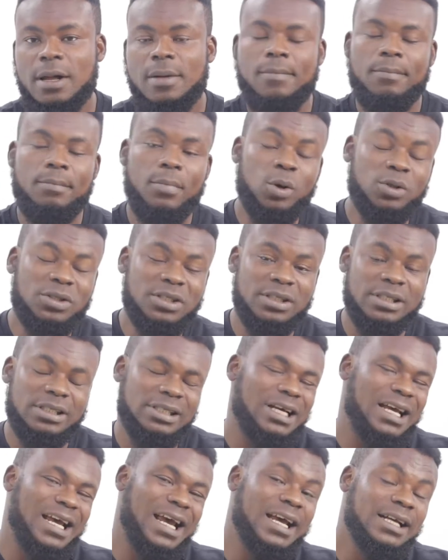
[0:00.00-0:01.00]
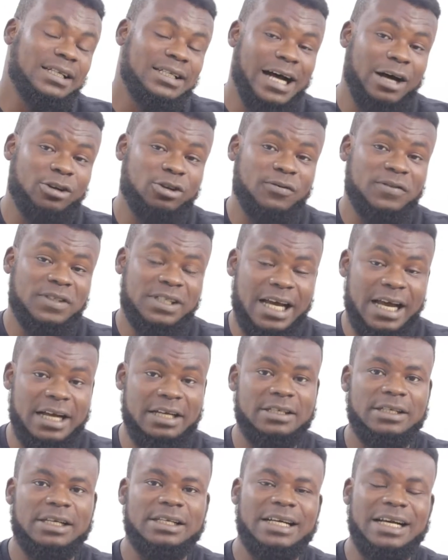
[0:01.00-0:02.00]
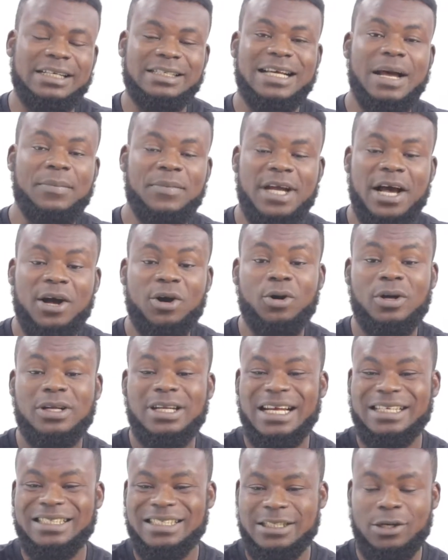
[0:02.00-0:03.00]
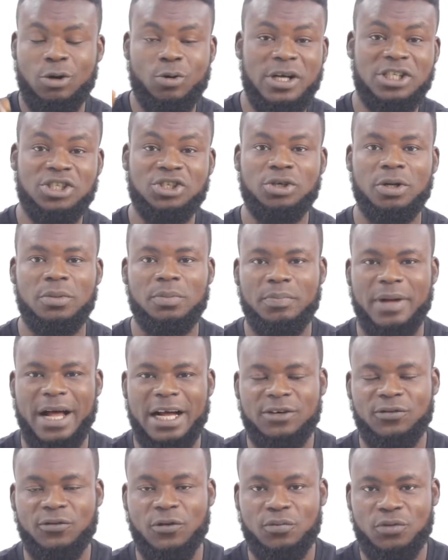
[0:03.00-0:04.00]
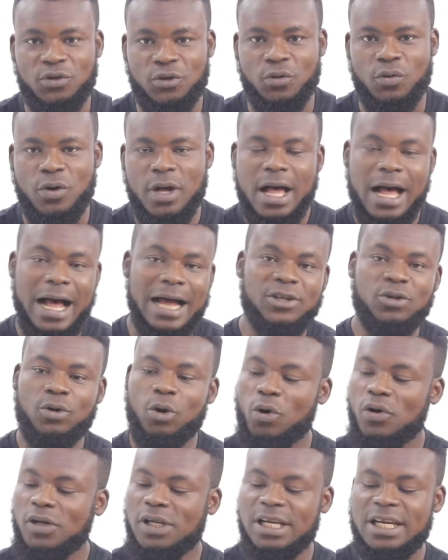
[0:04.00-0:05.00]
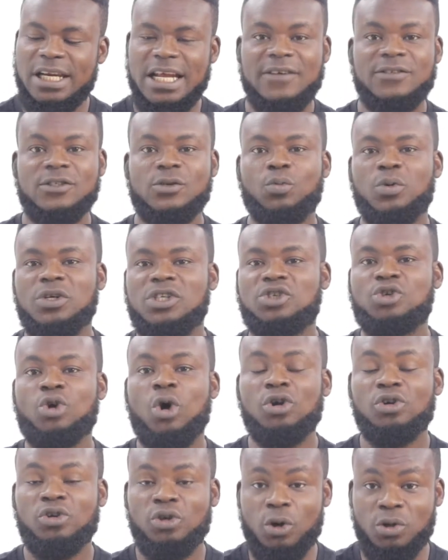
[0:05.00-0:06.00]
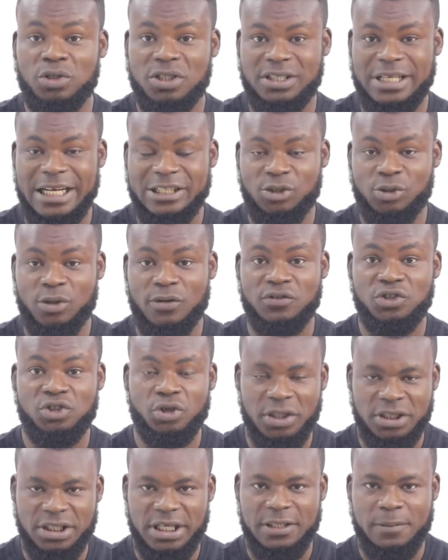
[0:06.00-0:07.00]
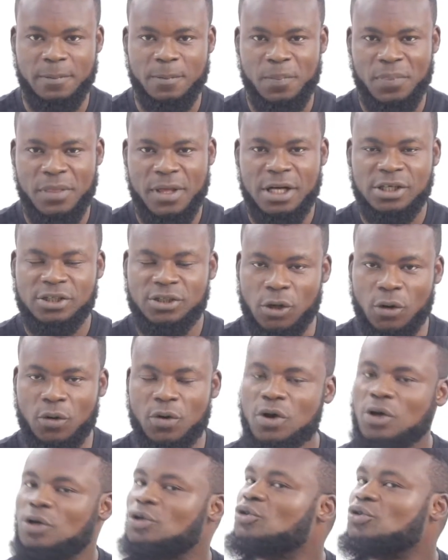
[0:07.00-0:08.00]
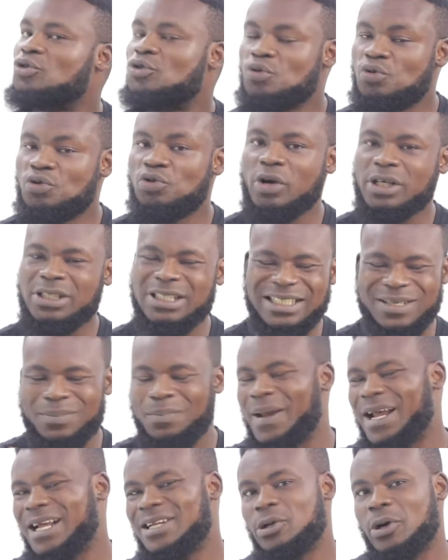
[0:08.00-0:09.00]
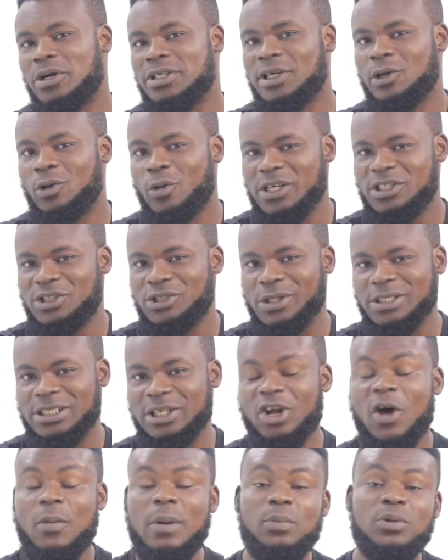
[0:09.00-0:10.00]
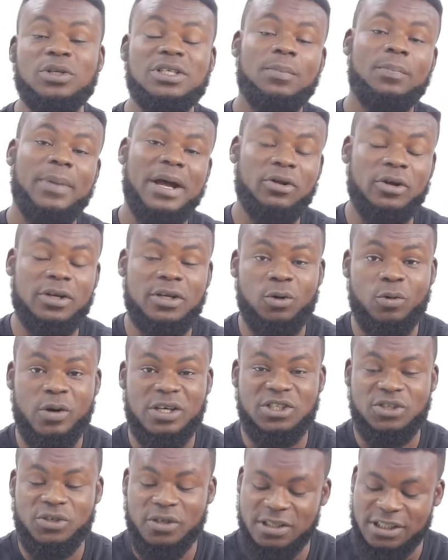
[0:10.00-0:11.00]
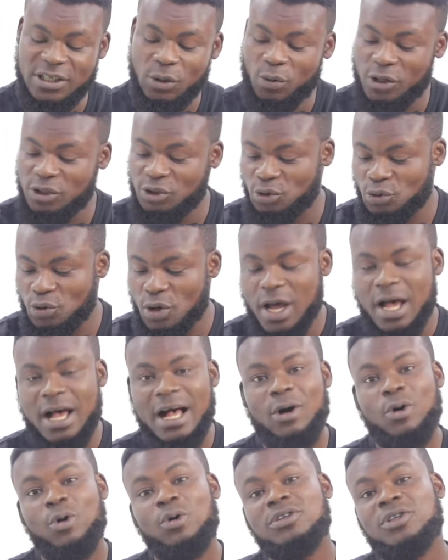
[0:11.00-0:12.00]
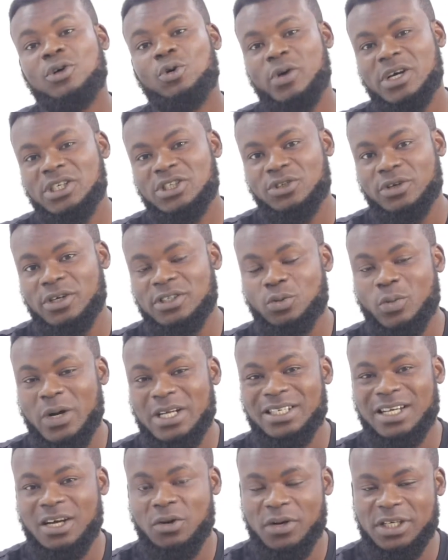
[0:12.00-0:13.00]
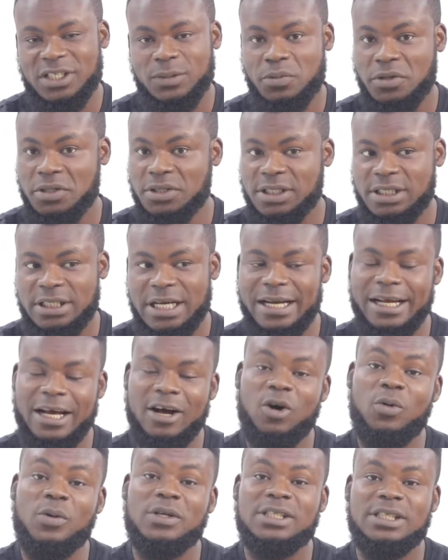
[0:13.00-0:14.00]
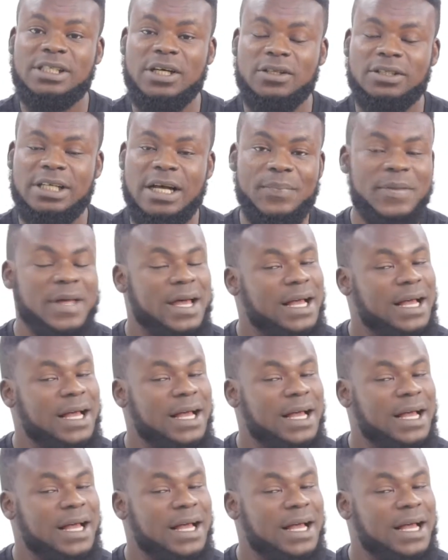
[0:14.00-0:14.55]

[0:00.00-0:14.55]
Most 8 out of 10, the examiner collects the question back from you, and you're only left with your notes that you have jotted. So do not depend on the questions. A lot of people depend on the questions. They want to hold the questions when they are responding. And I always tell them,